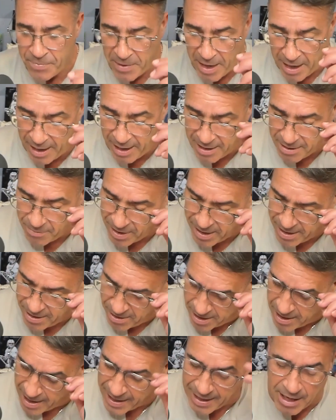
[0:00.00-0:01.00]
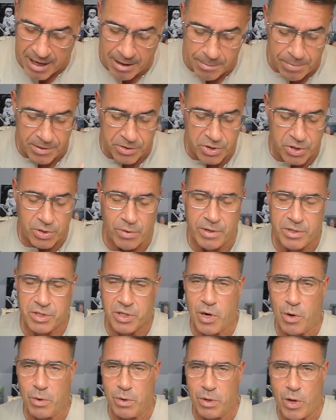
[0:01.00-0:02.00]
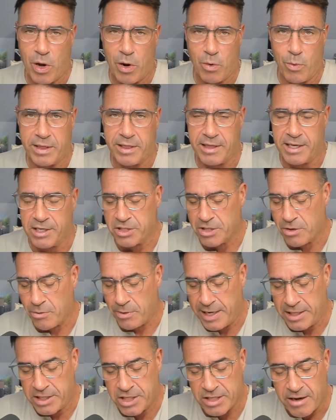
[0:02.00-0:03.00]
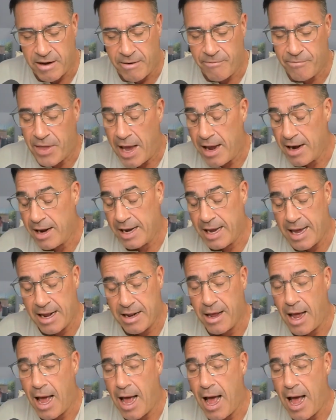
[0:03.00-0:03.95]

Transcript: And you want to hear, I got a couple of stories to go along with this green stuff that, again,